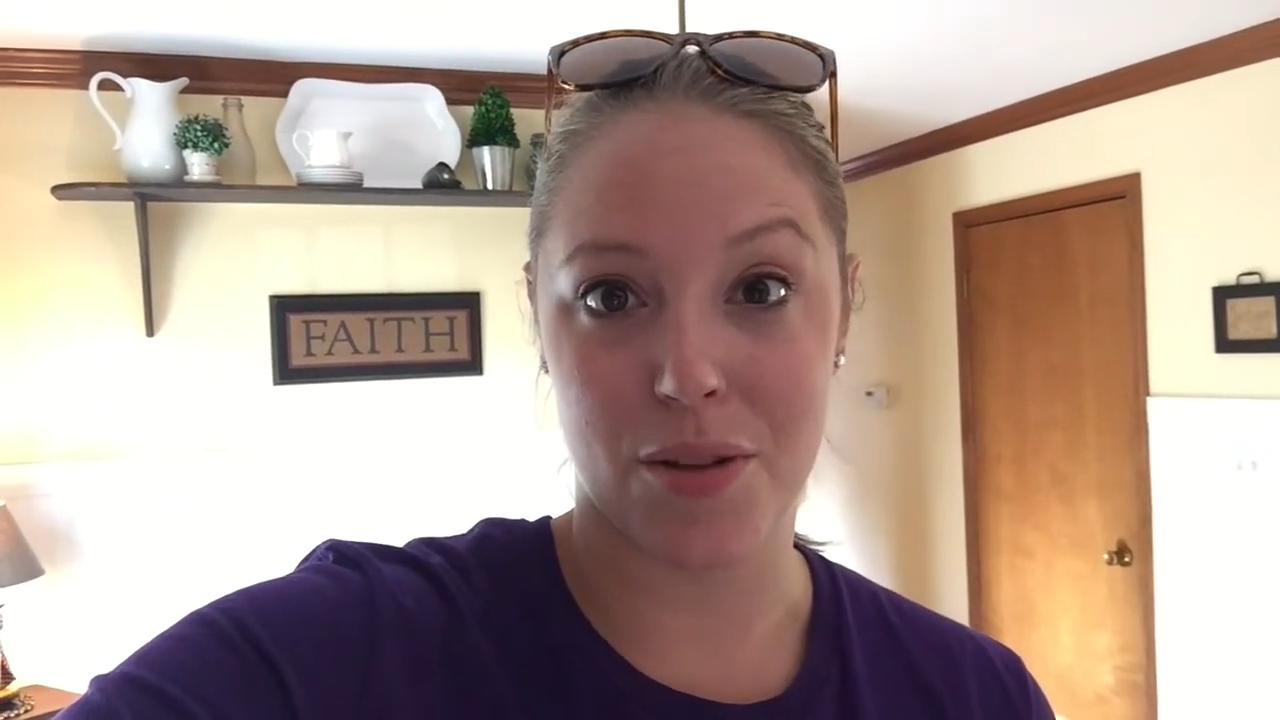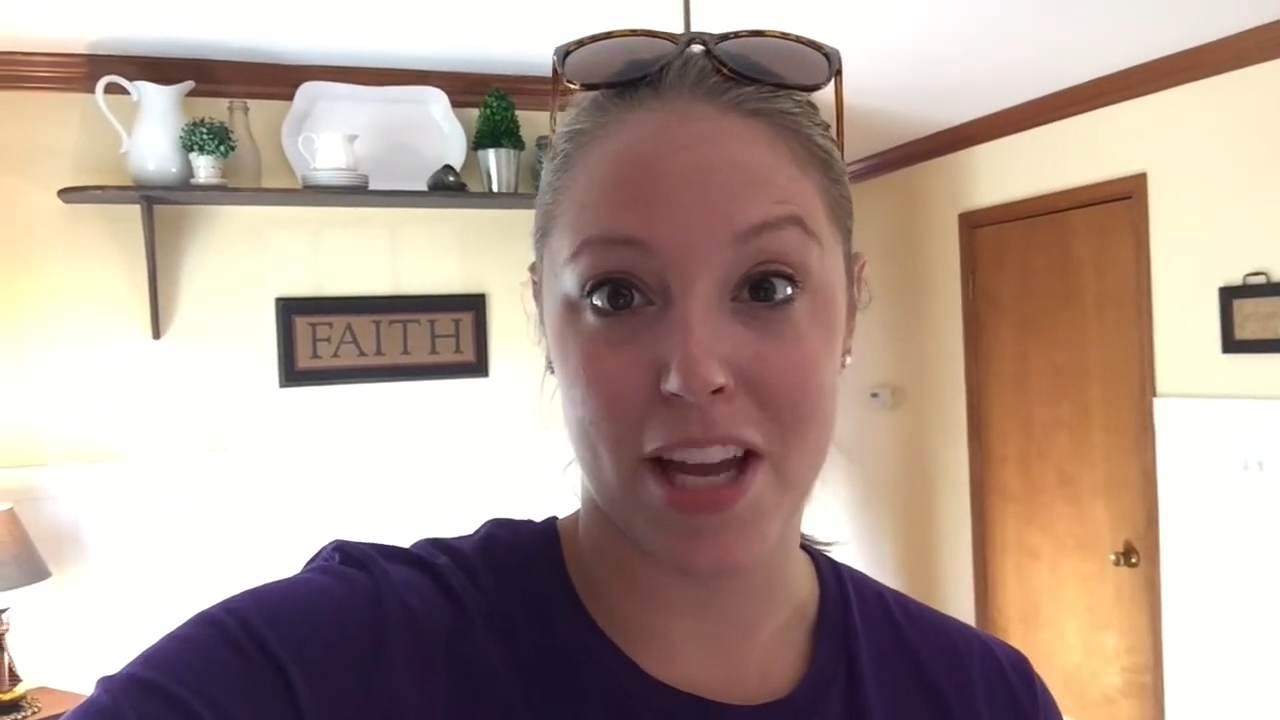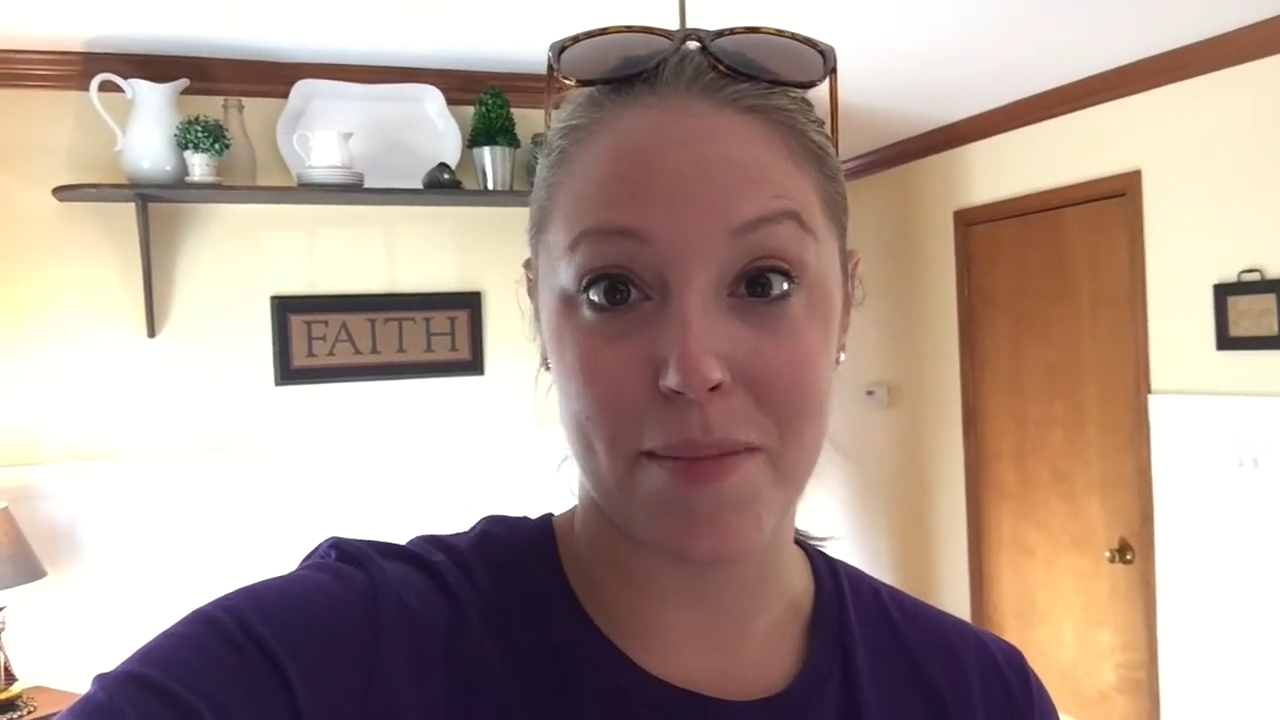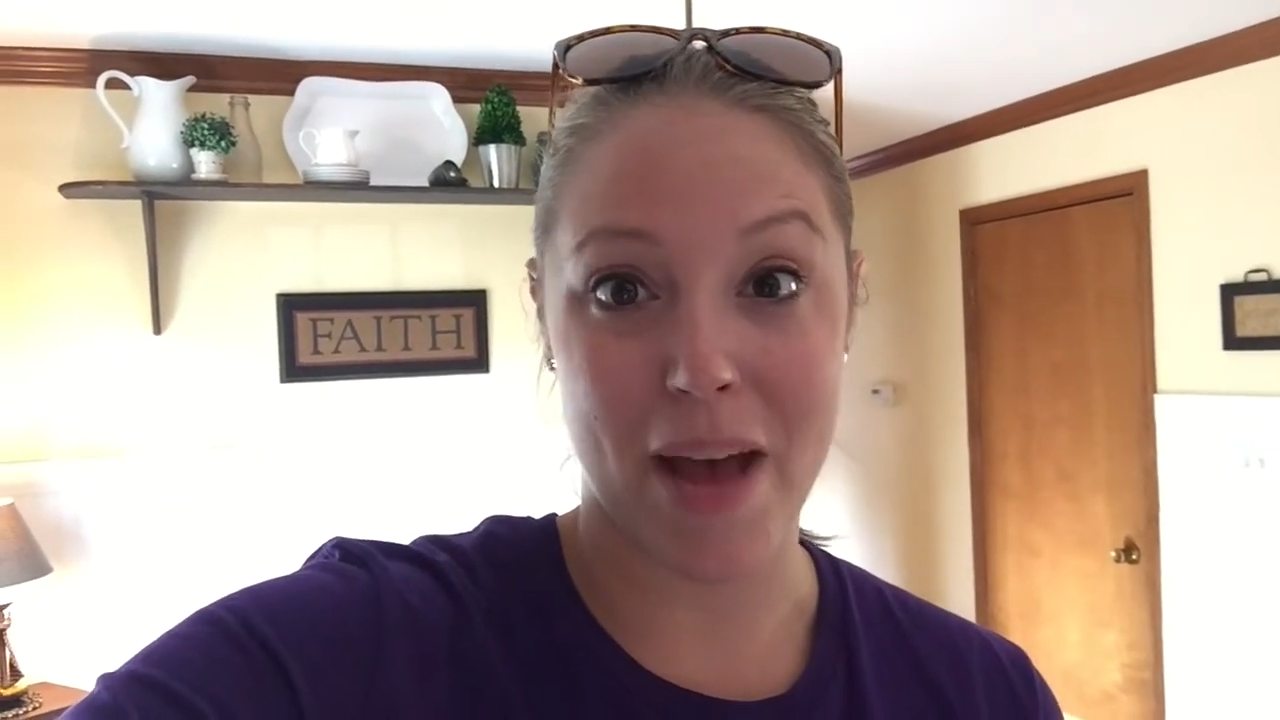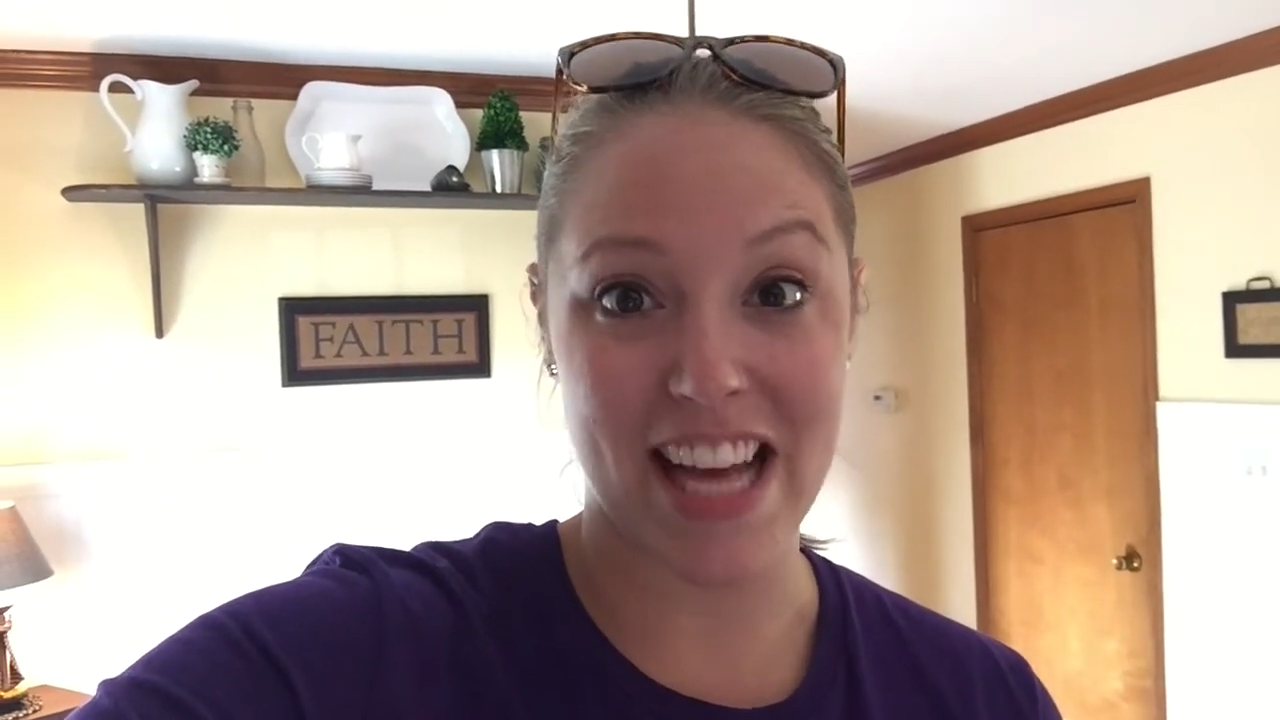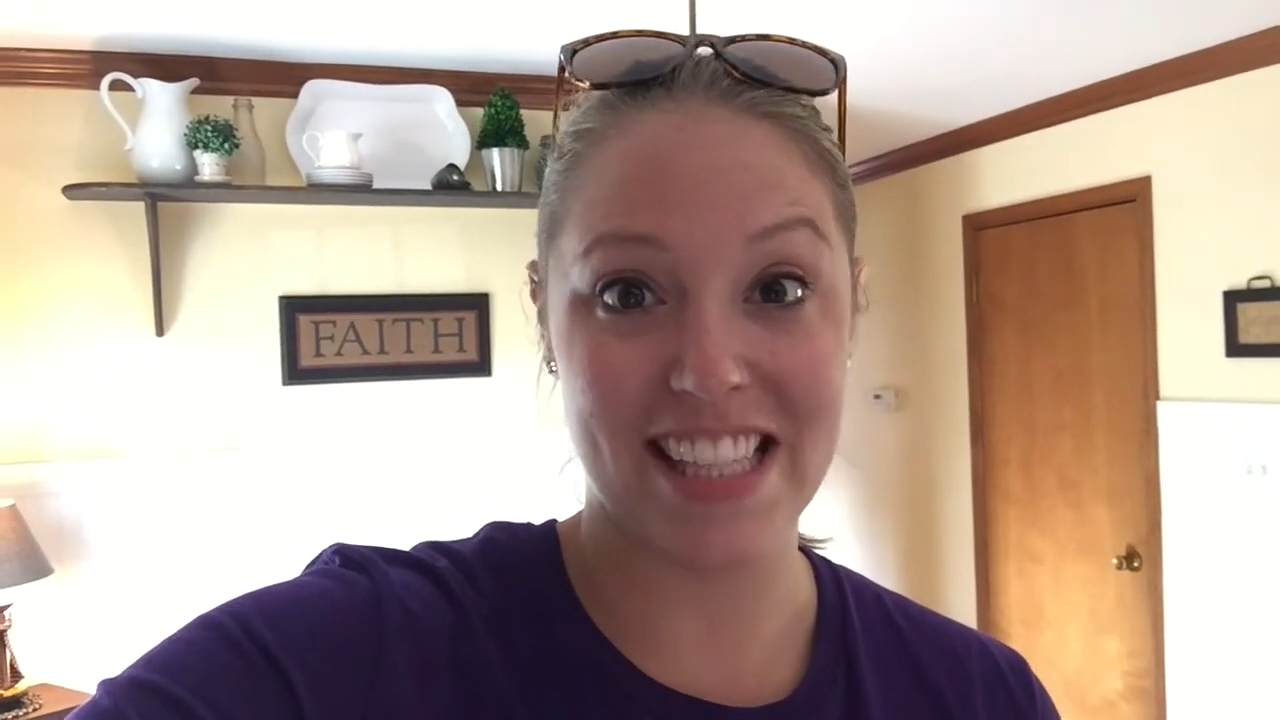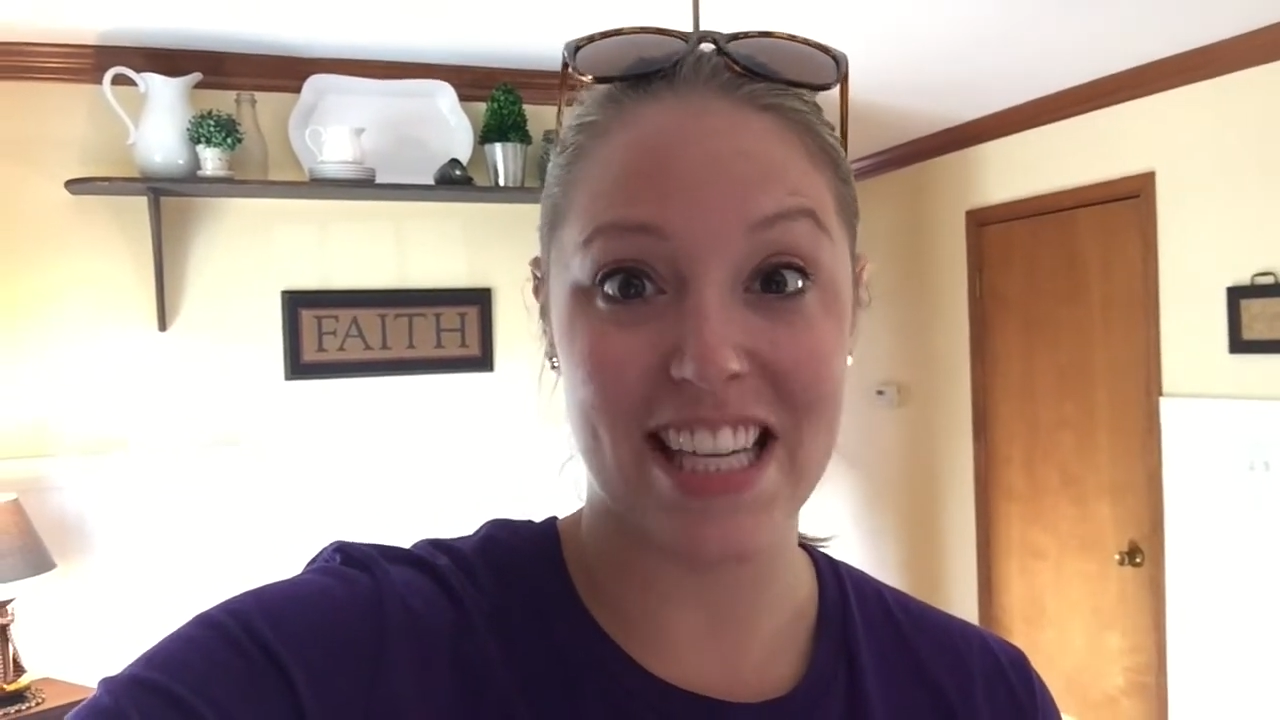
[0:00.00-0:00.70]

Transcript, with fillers: like best